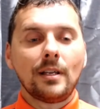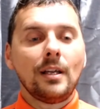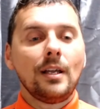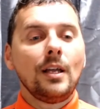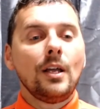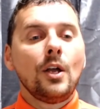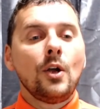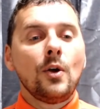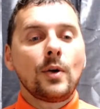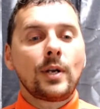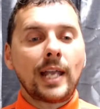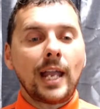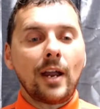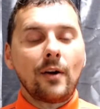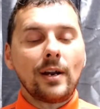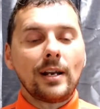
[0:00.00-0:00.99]
who
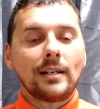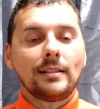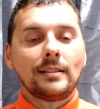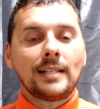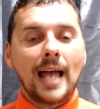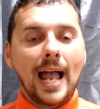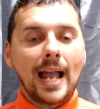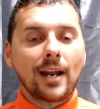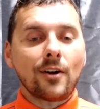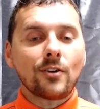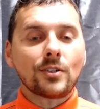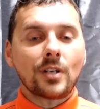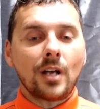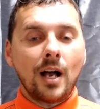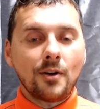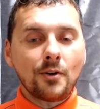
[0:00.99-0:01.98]
carried daggers
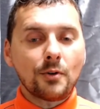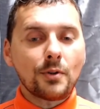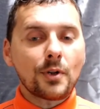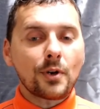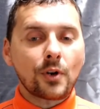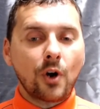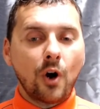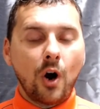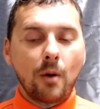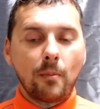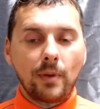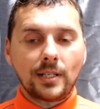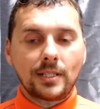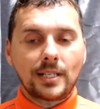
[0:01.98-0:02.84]
under their garments,